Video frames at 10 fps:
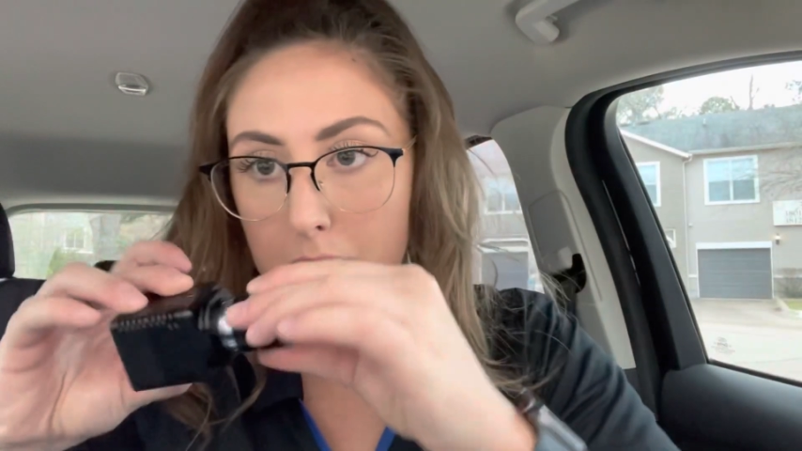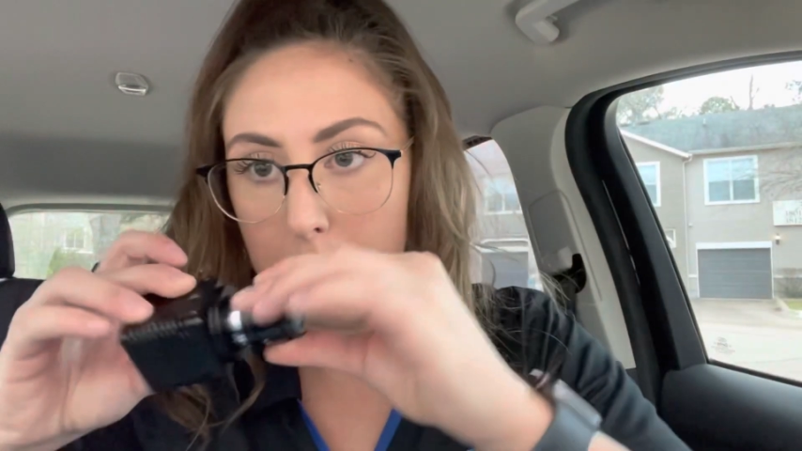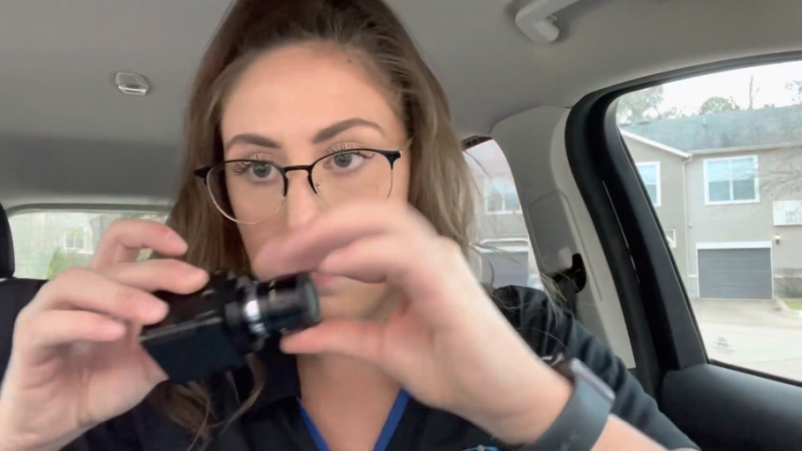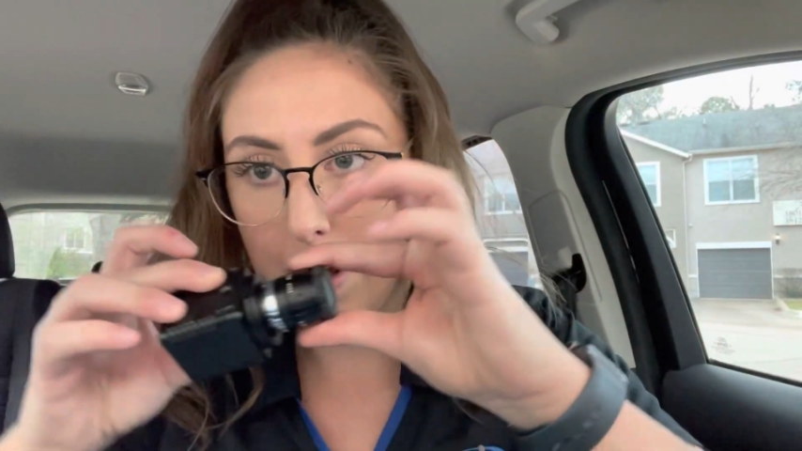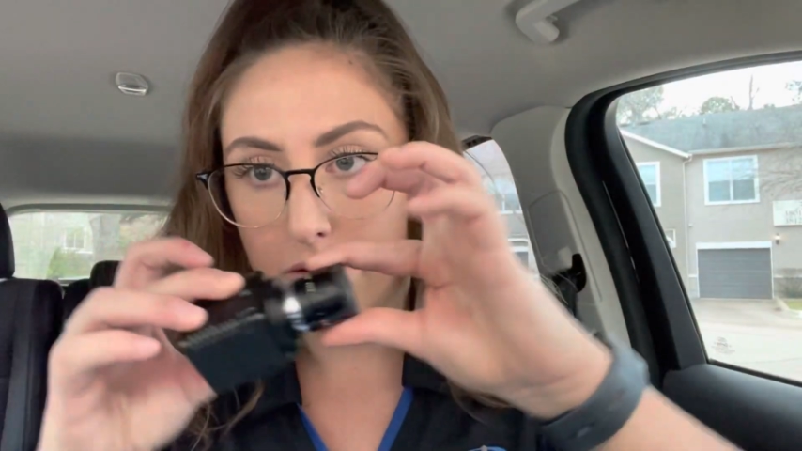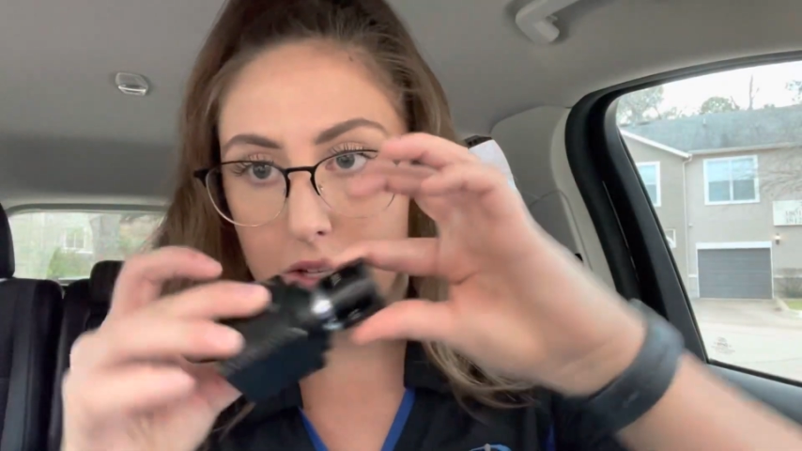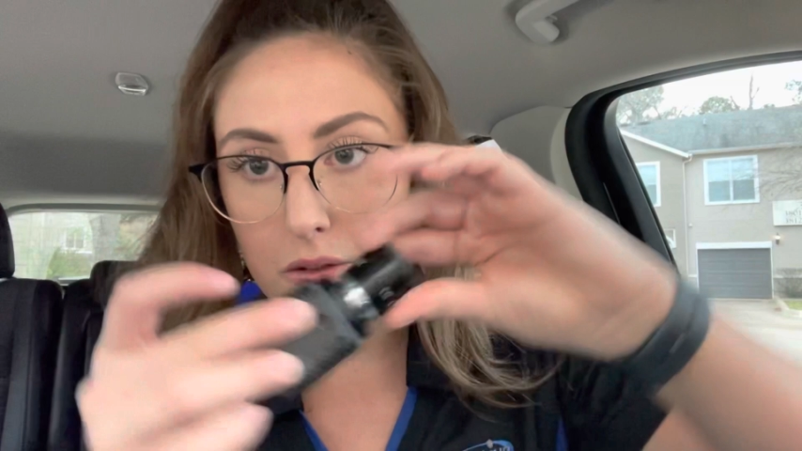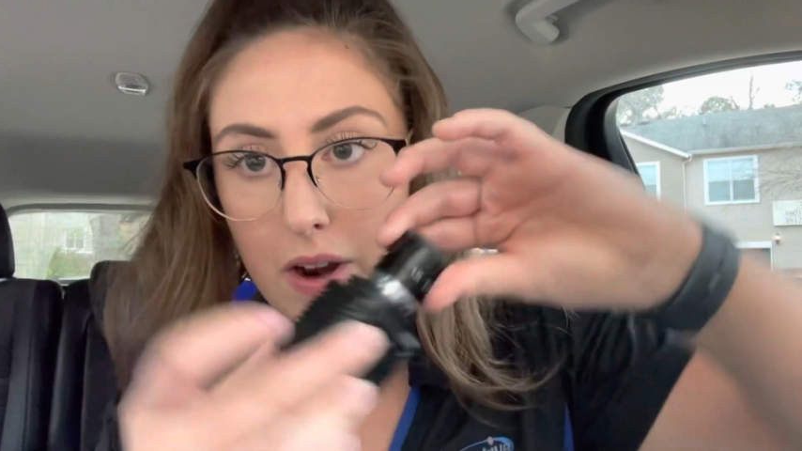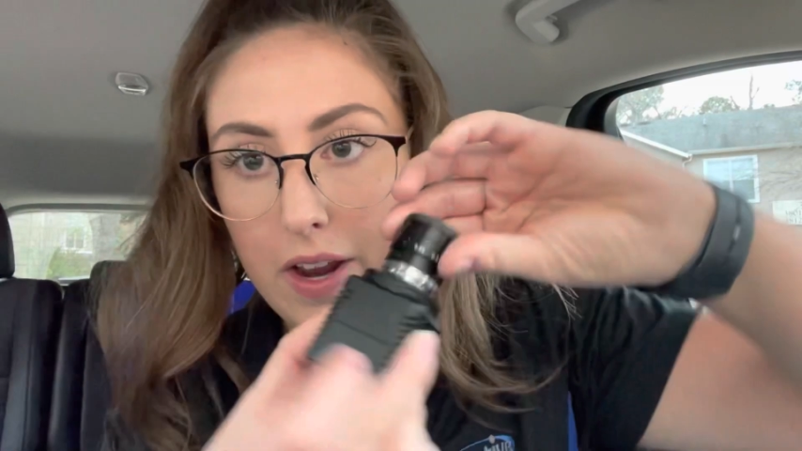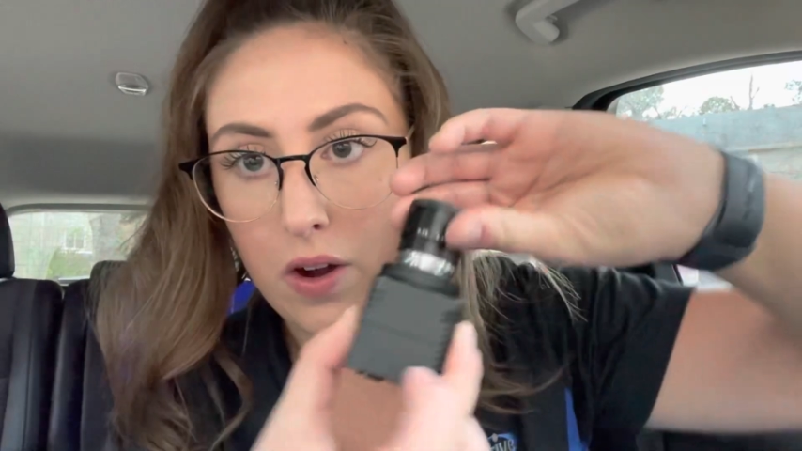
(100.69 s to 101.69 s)
mount it
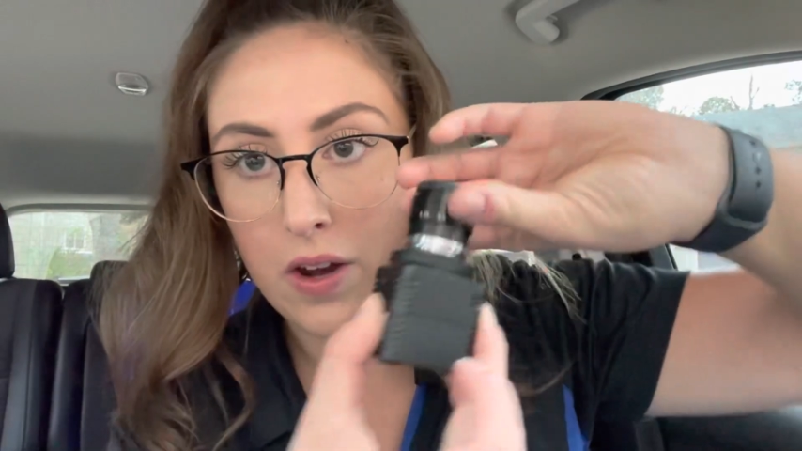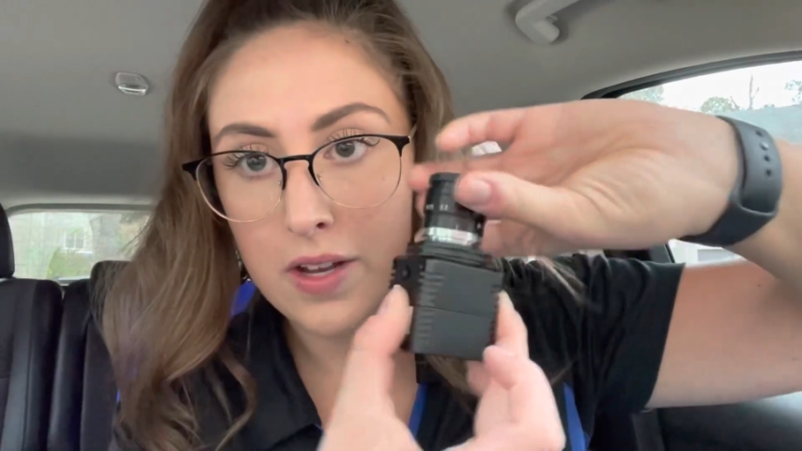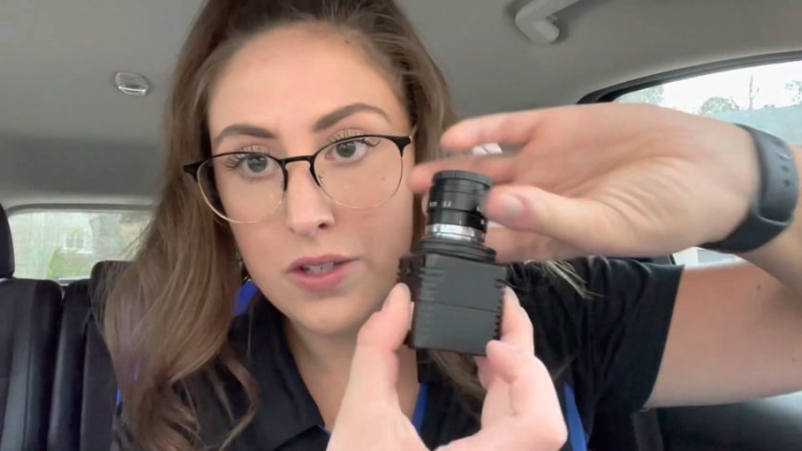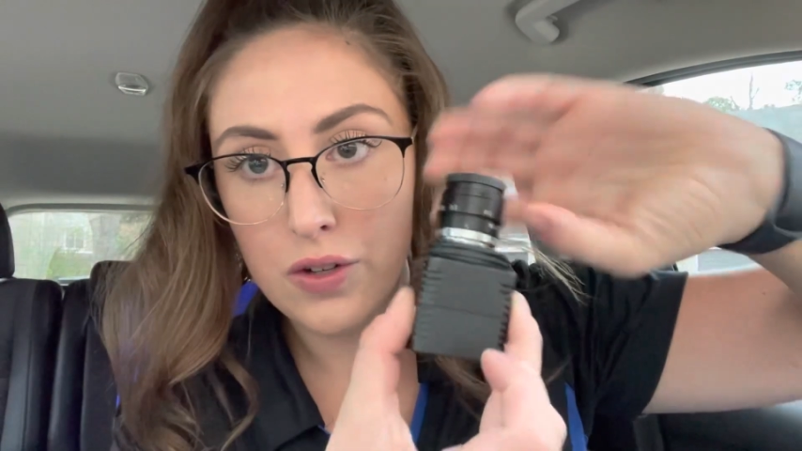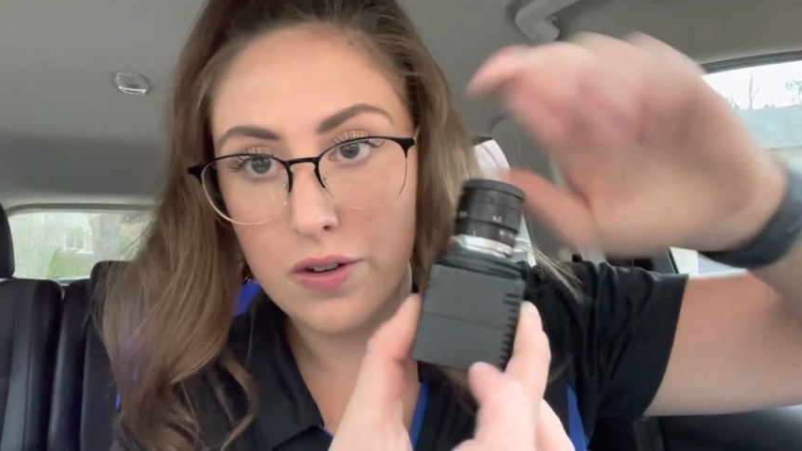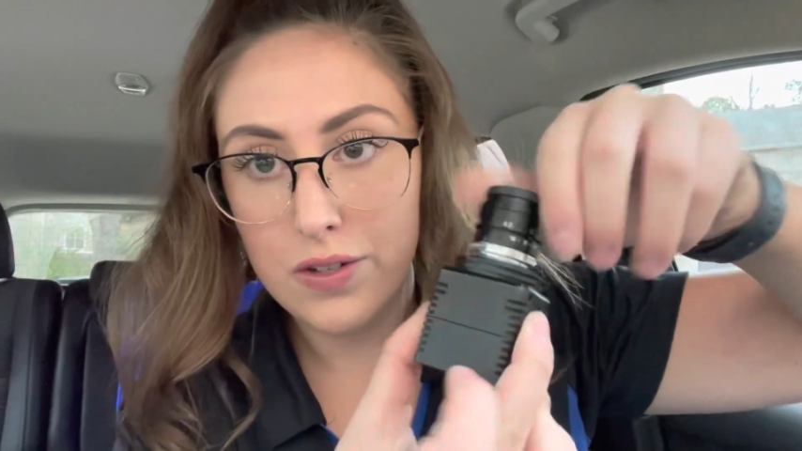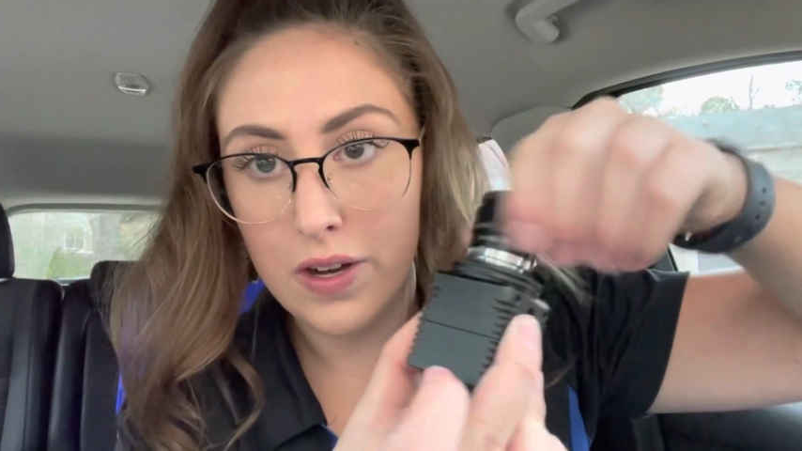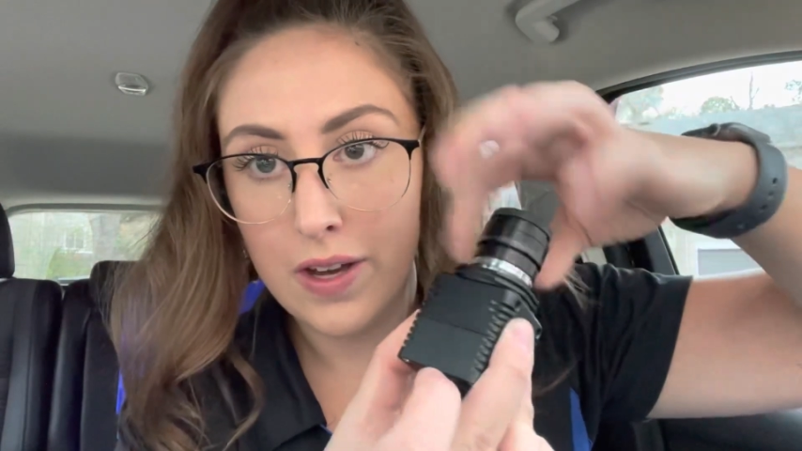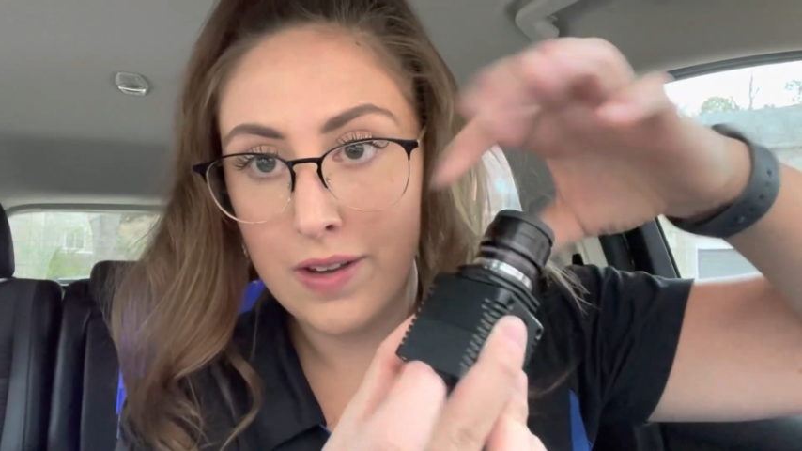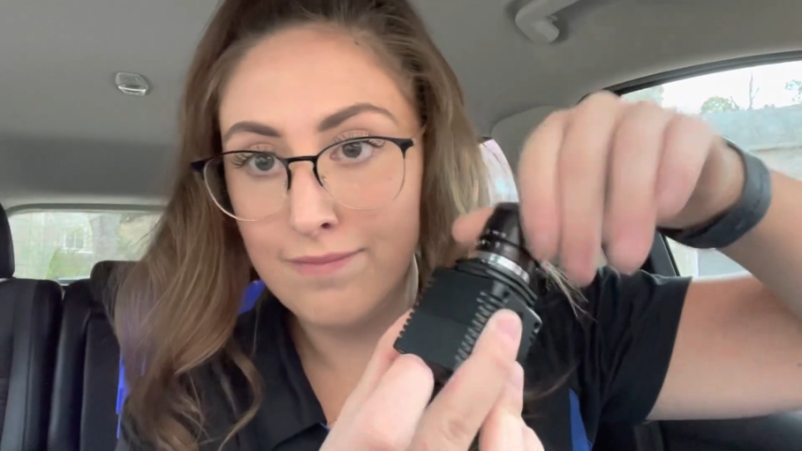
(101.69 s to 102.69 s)
right on, screws
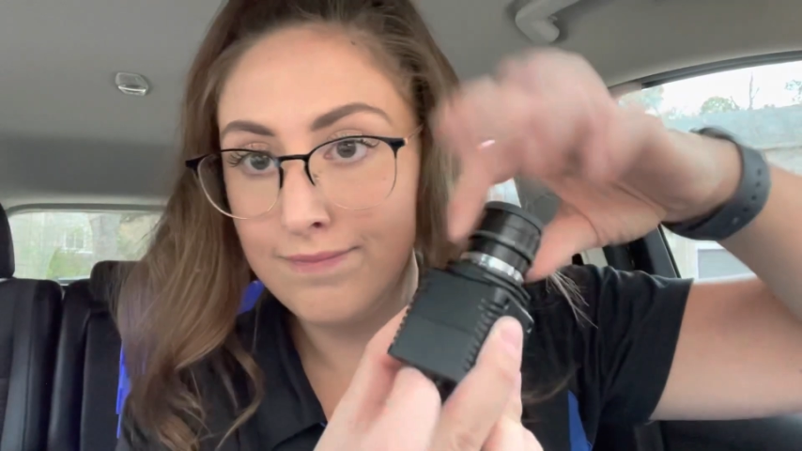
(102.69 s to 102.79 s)
on.